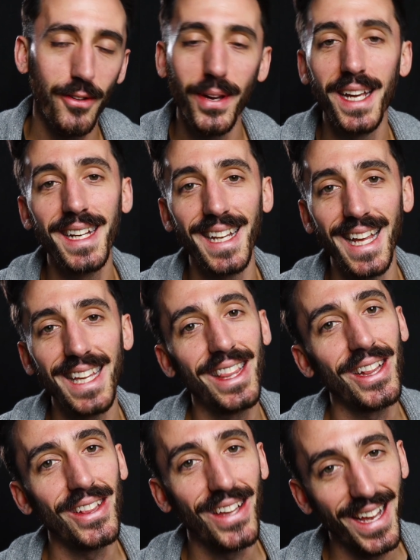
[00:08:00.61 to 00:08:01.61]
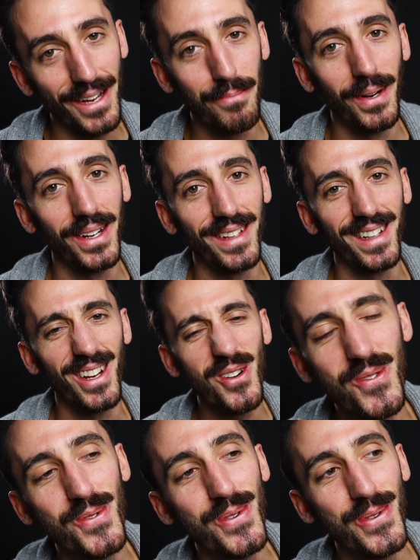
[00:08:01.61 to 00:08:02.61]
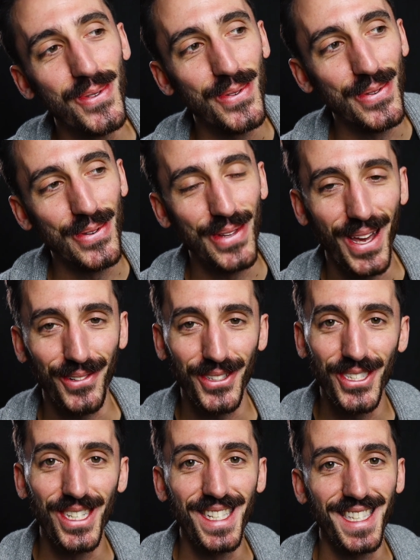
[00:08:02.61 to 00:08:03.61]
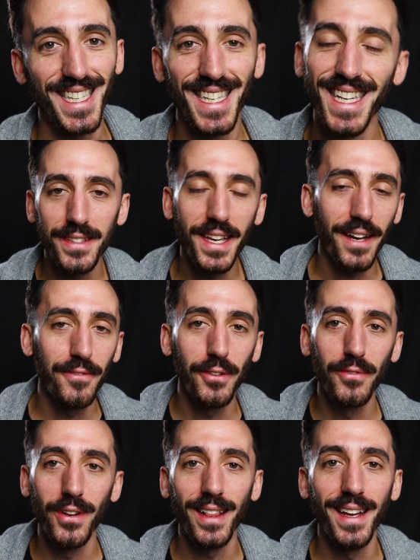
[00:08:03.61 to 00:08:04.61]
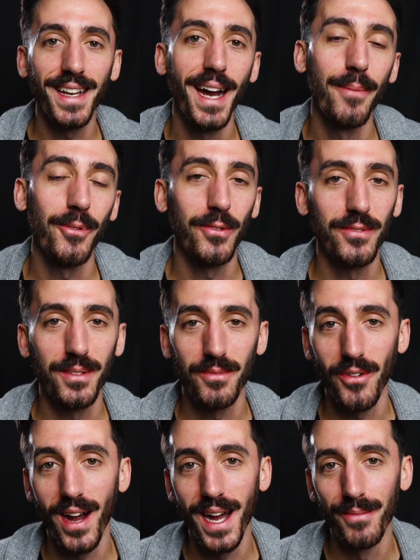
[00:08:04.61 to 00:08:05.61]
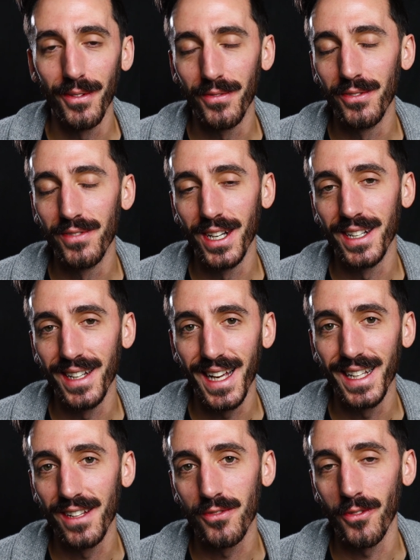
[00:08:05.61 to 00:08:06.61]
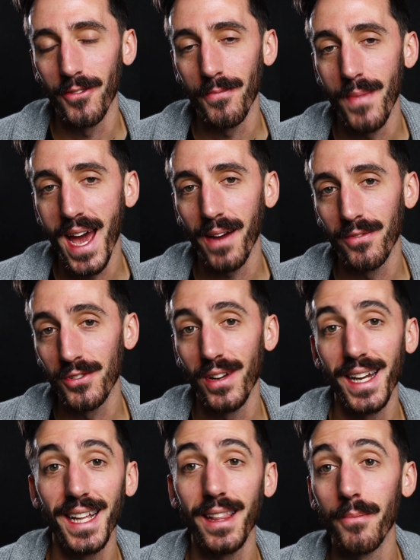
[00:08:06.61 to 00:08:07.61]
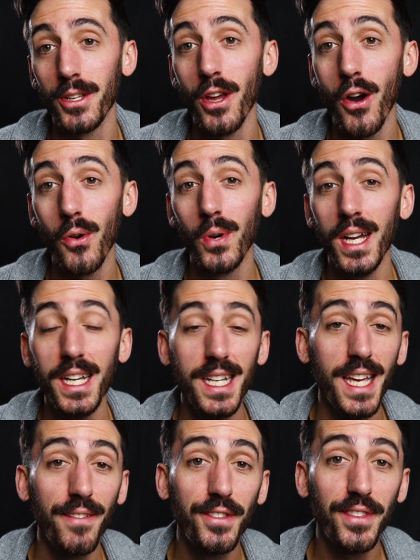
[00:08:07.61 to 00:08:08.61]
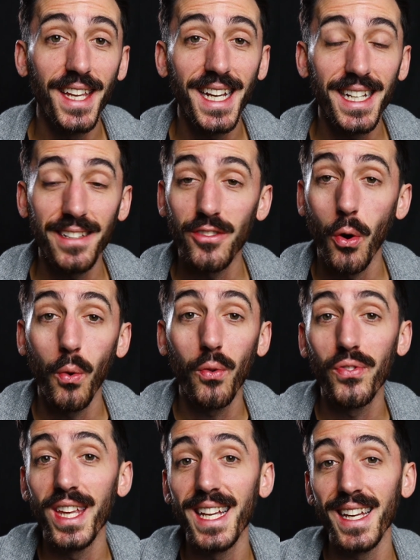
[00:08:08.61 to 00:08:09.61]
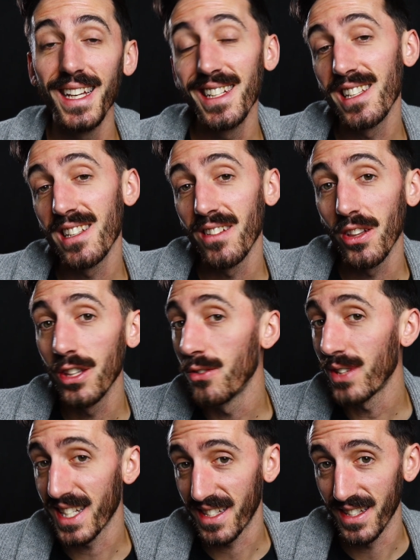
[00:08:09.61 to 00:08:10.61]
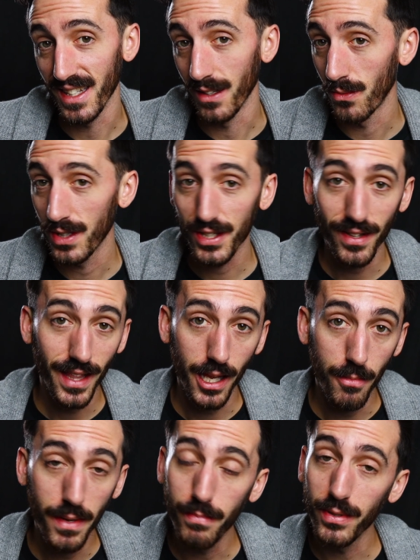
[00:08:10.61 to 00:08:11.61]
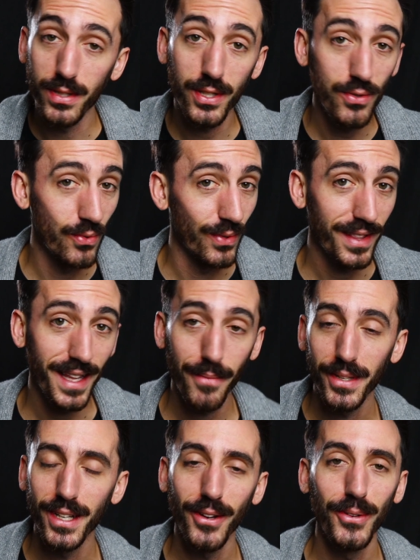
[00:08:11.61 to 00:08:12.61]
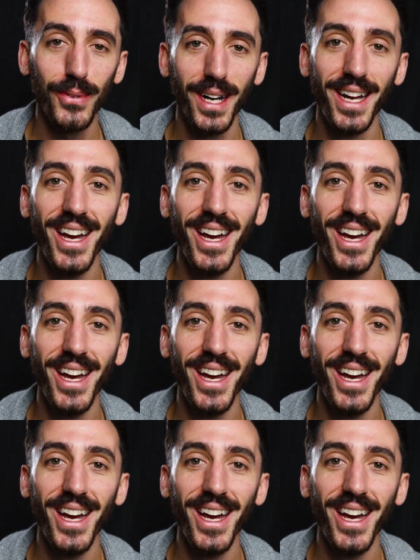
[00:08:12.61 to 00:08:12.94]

go ahead and hit the like button. Ooh, that was cheesy. So yeah, feel free to like, comment, or subscribe. If you've done any sort of math training, let me know. If you think the whole thing is lunacy, which a lot of people do, let me know.